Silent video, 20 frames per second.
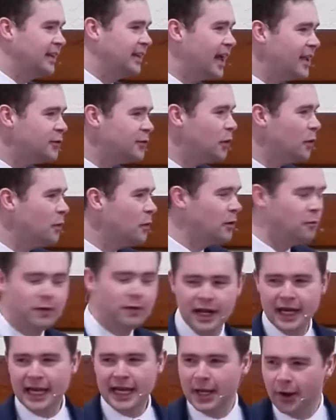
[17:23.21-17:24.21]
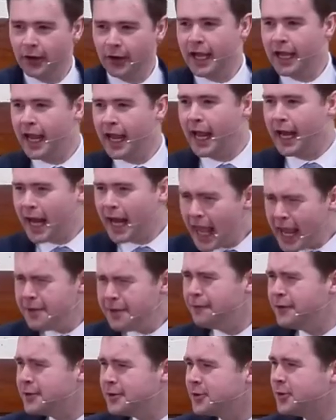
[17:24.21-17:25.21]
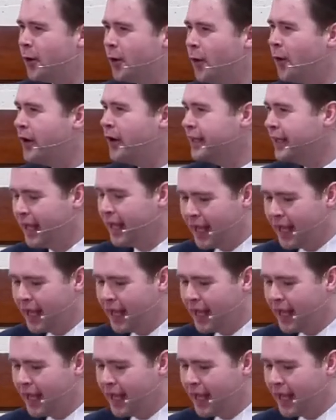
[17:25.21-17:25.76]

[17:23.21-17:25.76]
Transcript: That's what we're really looking at. Life as God